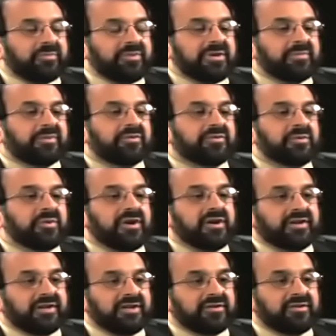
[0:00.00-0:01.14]
people who
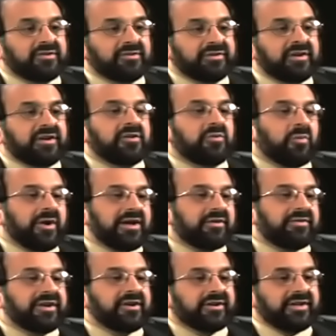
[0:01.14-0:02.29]
are killed while
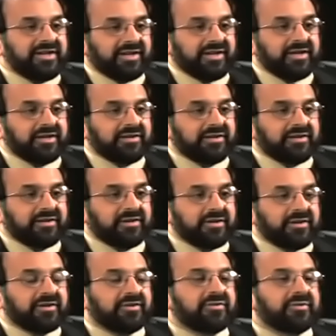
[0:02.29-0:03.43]
they are killing
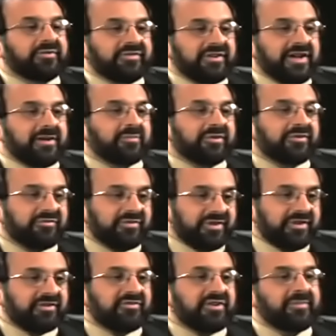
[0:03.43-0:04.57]
to establish the
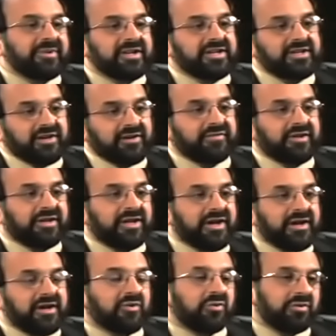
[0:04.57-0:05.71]
hegemony of
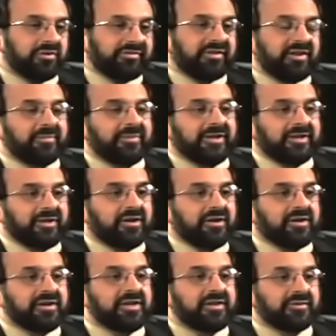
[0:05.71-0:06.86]
Allah or Islamic
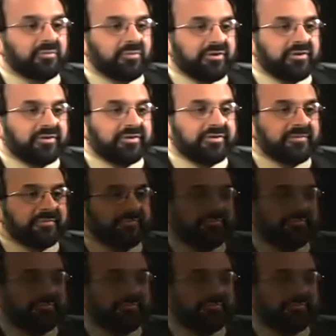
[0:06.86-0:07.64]
law in the world.